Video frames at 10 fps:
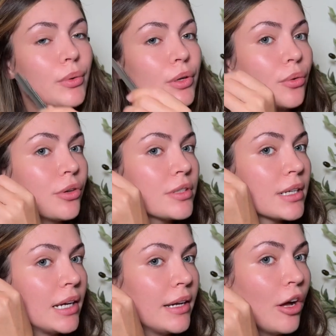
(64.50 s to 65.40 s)
In order to kind
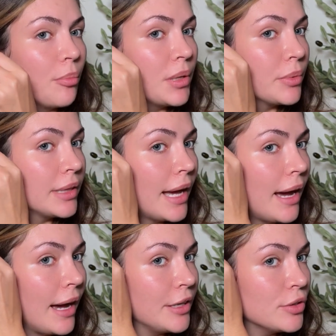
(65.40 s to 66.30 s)
of help me with that, I
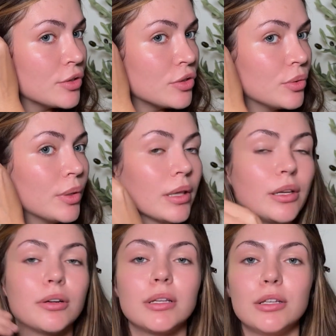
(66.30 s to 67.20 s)
used to
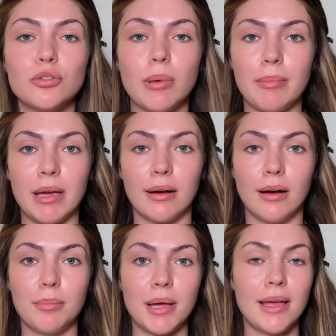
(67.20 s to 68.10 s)
literally do my
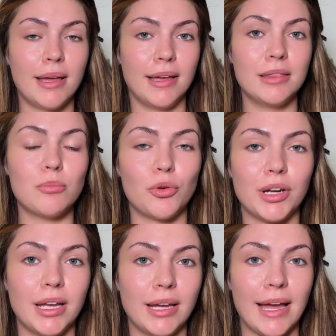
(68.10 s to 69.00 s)
makeup in the
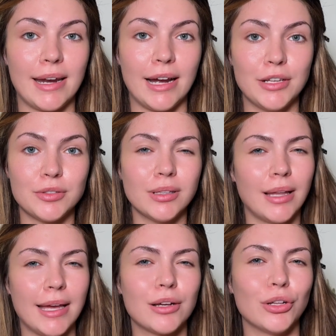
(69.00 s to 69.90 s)
morning, and I used to
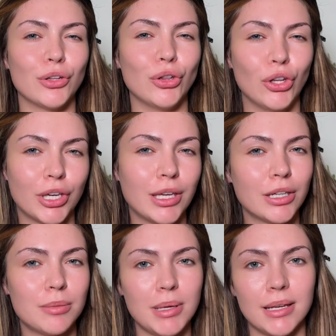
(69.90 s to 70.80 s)
like looking good
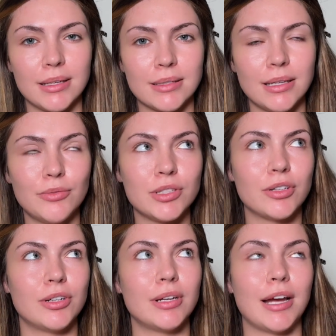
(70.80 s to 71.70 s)
because in
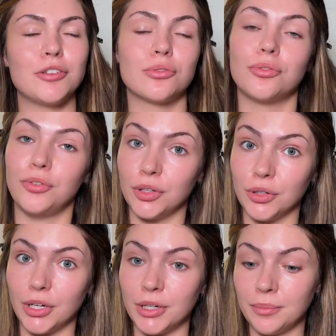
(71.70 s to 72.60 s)
return I used to feel
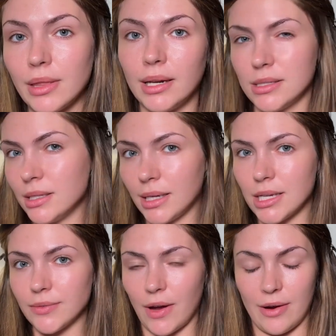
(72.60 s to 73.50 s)
good. That isn't the case
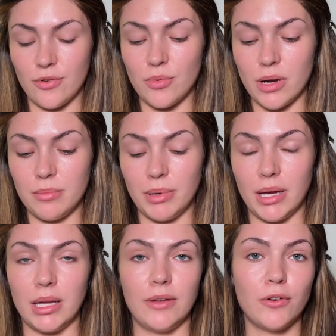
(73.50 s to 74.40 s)
for everyone, but
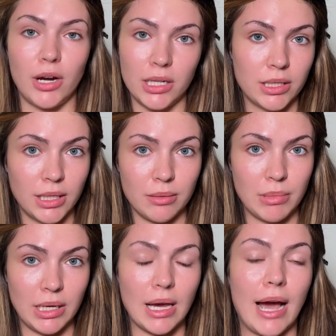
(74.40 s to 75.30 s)
if you're anything like
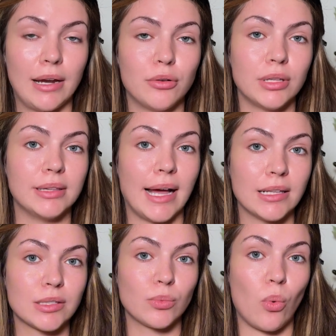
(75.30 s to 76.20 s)
me, I know that
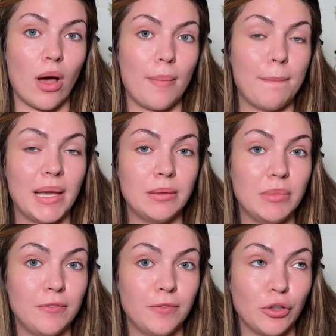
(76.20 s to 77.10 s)
that's what made me
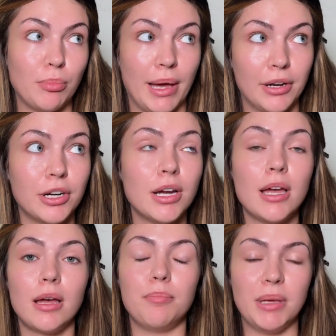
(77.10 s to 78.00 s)
feel better.
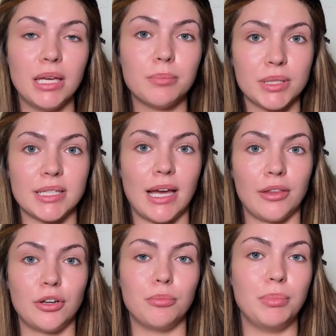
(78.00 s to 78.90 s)
Being put
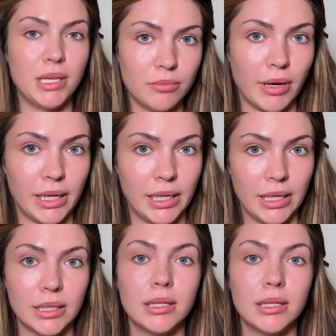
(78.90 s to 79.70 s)
together, being ready,